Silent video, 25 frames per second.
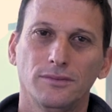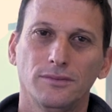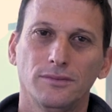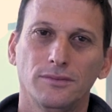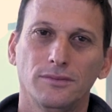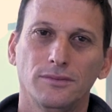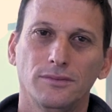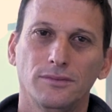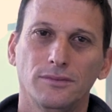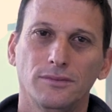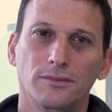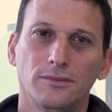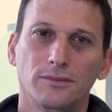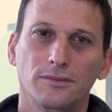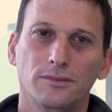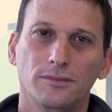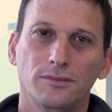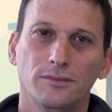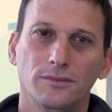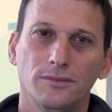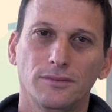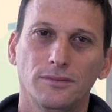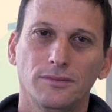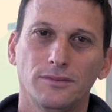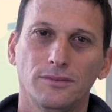
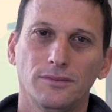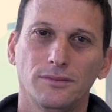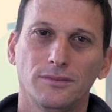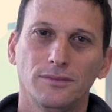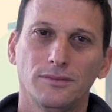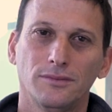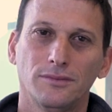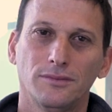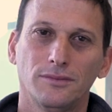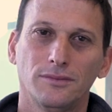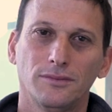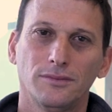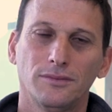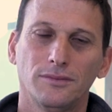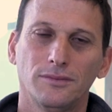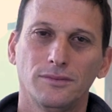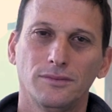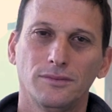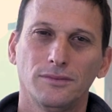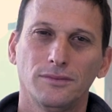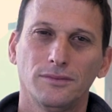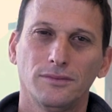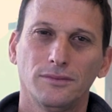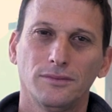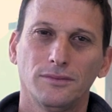
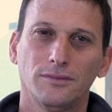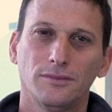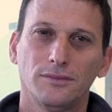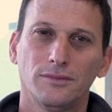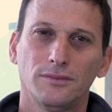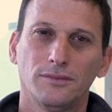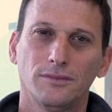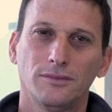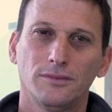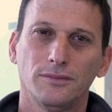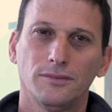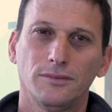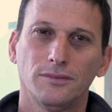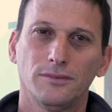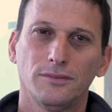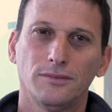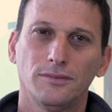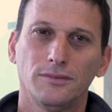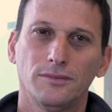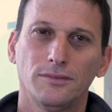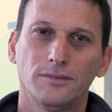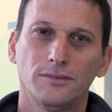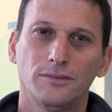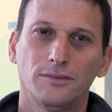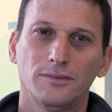
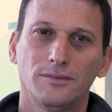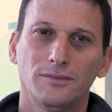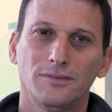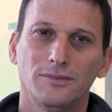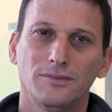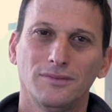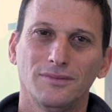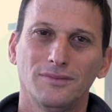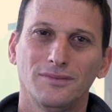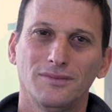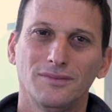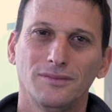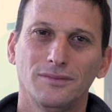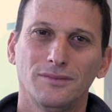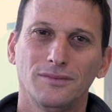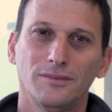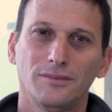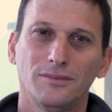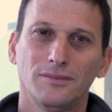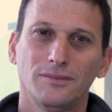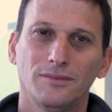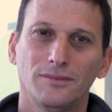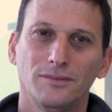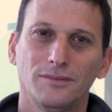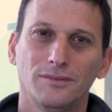
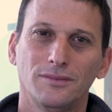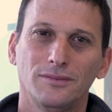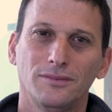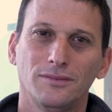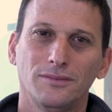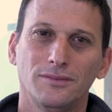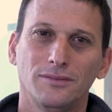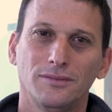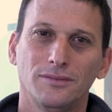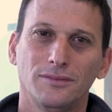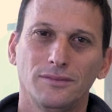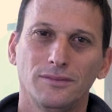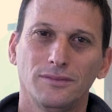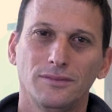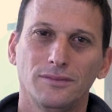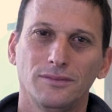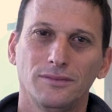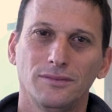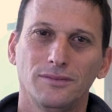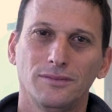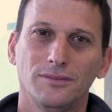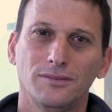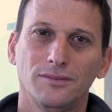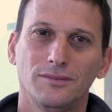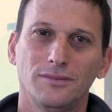
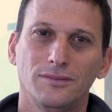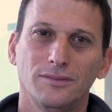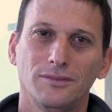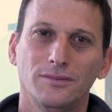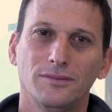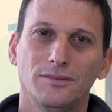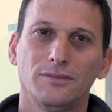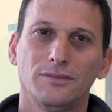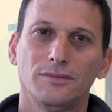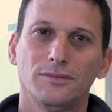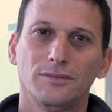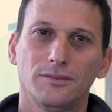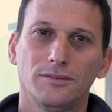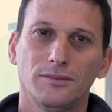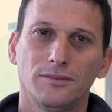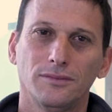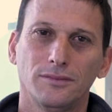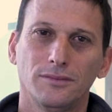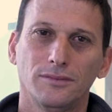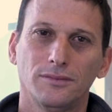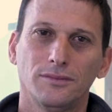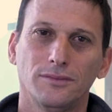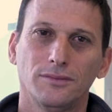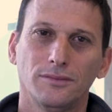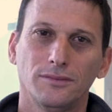
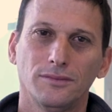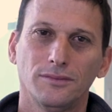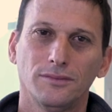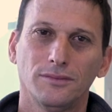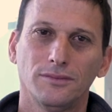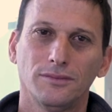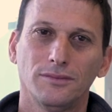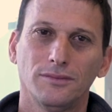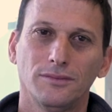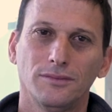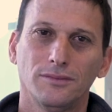(silent)